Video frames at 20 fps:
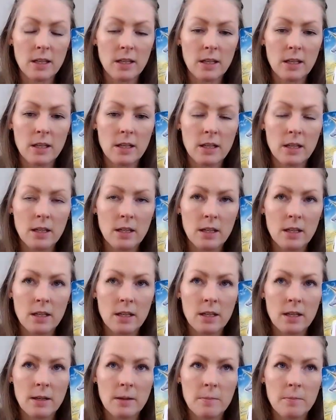
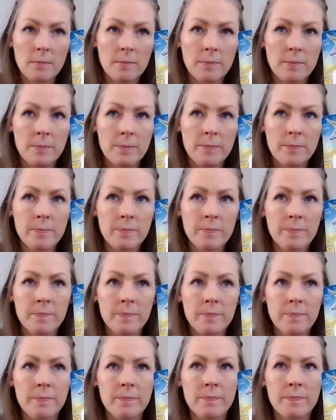
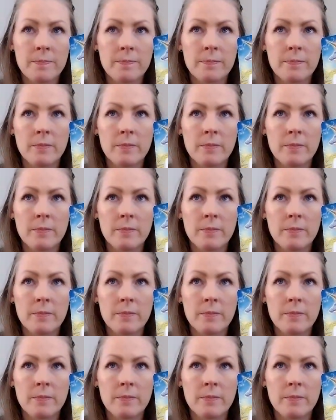(silence)